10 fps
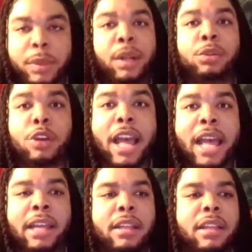We gonna
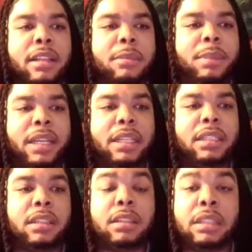try. But
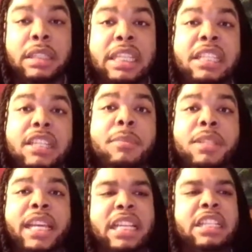this
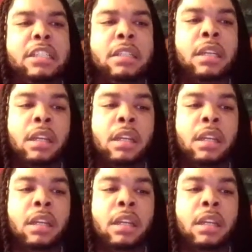subject is,